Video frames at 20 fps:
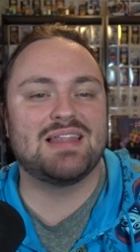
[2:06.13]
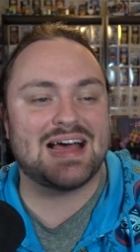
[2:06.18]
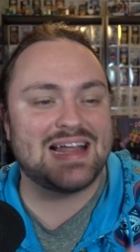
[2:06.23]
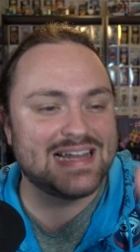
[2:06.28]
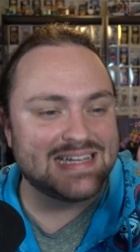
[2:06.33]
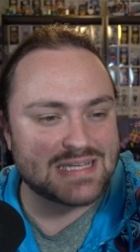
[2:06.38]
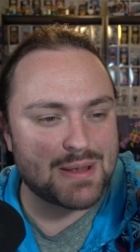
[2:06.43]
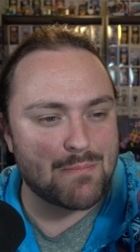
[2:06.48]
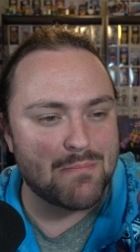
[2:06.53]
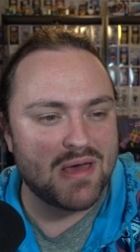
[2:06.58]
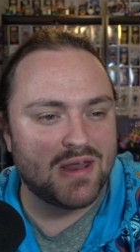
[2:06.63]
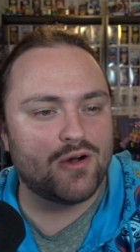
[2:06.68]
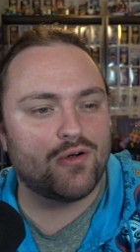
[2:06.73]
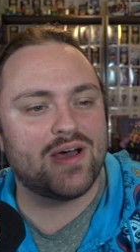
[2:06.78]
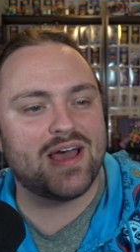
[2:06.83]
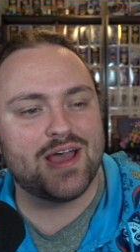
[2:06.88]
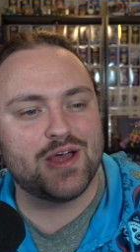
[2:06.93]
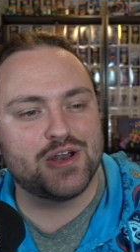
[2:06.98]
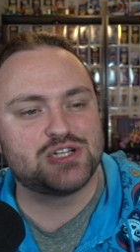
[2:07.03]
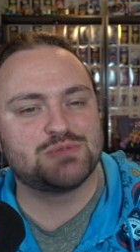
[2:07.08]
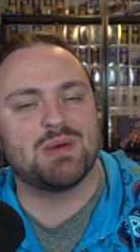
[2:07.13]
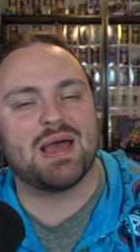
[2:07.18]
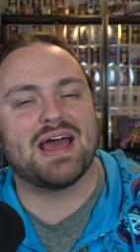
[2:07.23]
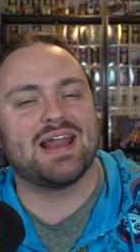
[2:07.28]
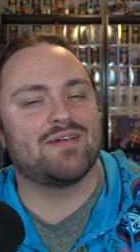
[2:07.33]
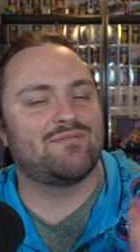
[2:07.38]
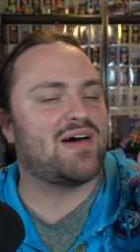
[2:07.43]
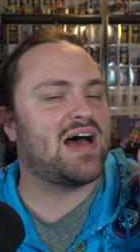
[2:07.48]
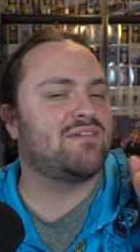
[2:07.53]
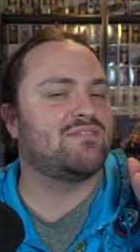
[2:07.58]
that is a middle-aged man
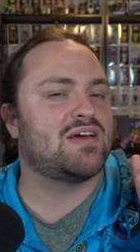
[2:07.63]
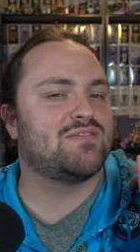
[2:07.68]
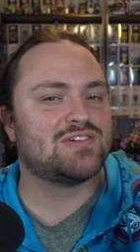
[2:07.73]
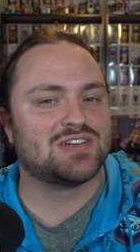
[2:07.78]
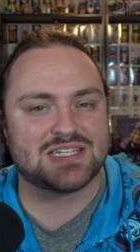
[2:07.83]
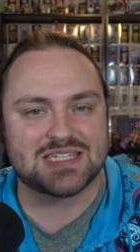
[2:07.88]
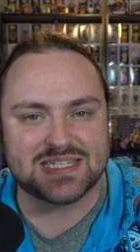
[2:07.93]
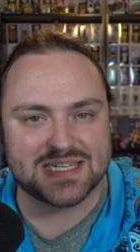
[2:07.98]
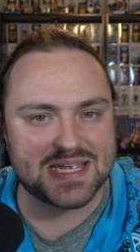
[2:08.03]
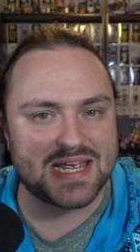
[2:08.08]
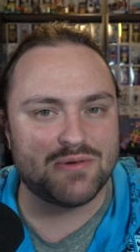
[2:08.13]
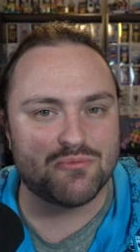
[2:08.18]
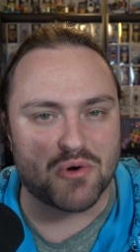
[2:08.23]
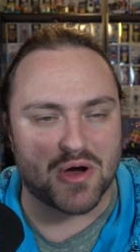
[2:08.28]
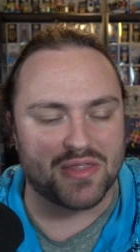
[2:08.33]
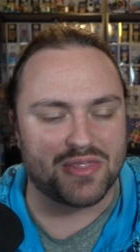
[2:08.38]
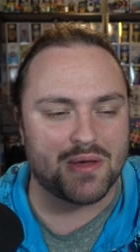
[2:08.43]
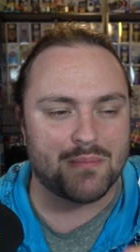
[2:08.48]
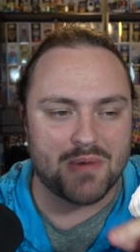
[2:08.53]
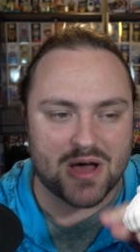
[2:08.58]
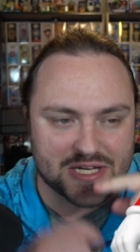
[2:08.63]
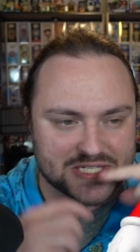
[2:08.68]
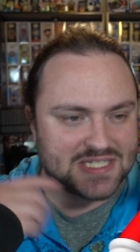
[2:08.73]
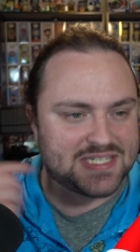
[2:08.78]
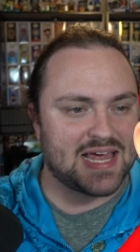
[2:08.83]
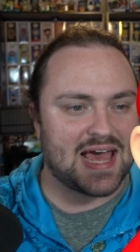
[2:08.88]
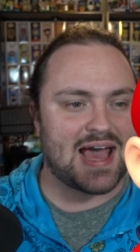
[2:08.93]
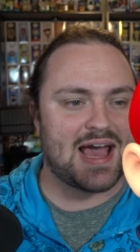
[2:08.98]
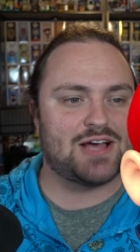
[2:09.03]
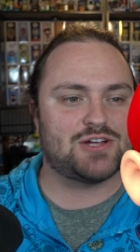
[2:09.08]
if I've ever seen one. The
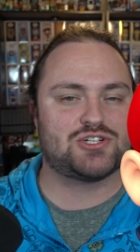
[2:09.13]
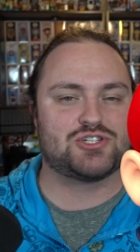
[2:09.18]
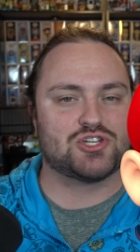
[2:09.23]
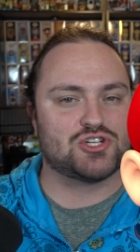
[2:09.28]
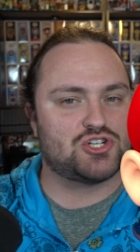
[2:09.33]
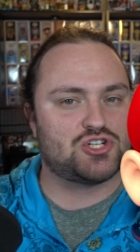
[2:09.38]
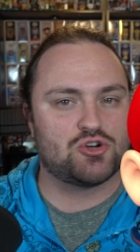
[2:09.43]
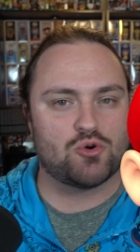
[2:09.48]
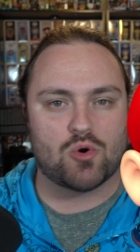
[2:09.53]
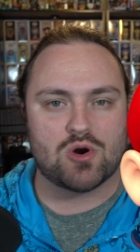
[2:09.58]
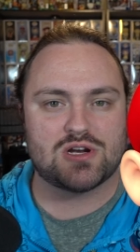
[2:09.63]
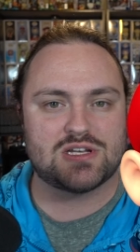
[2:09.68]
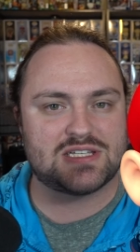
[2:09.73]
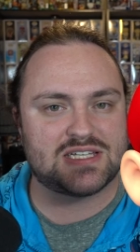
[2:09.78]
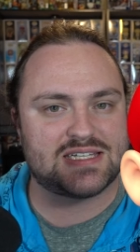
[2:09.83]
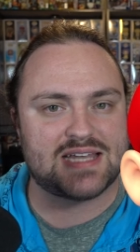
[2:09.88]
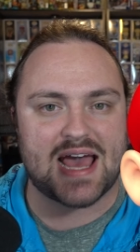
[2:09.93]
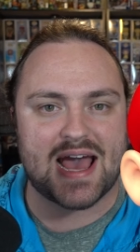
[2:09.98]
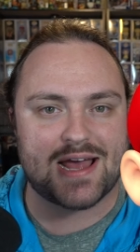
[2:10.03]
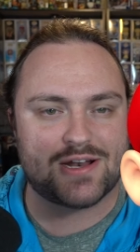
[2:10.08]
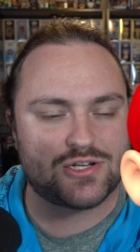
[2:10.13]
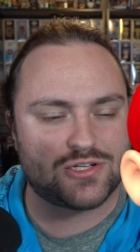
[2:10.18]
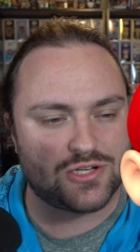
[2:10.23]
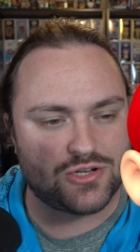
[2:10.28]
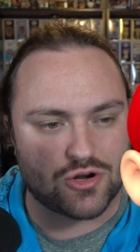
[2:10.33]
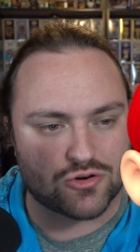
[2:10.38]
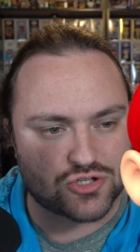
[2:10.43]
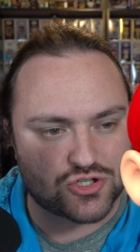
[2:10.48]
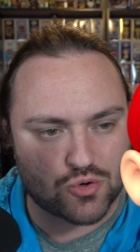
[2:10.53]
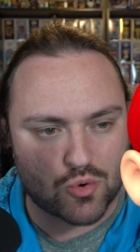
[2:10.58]
mustache, the short stat, you
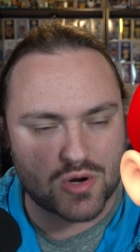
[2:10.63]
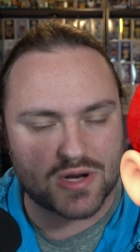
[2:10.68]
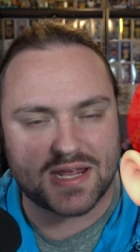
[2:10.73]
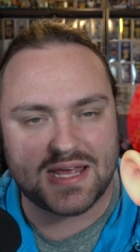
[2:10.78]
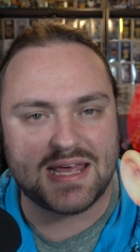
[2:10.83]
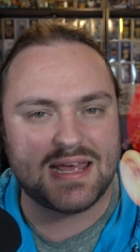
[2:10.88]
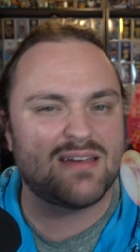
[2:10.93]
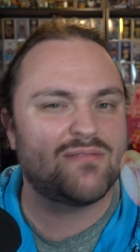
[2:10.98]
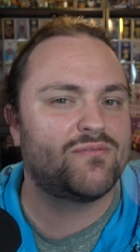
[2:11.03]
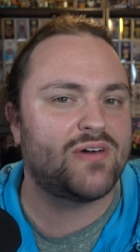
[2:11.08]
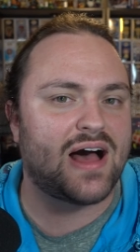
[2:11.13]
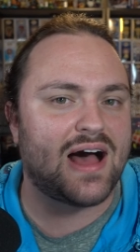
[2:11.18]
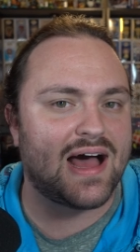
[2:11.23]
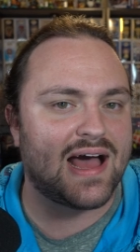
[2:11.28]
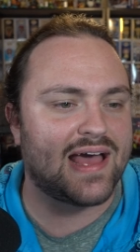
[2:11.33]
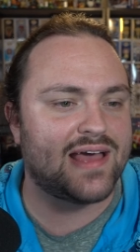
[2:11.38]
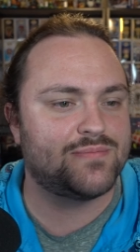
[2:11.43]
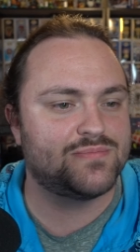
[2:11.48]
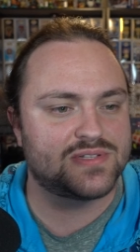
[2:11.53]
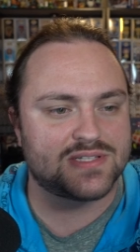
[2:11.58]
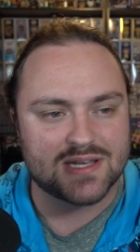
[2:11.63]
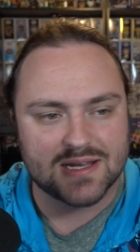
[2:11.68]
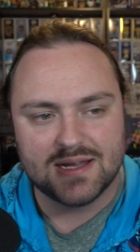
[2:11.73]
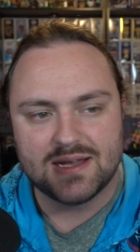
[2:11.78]
know, short king vibes.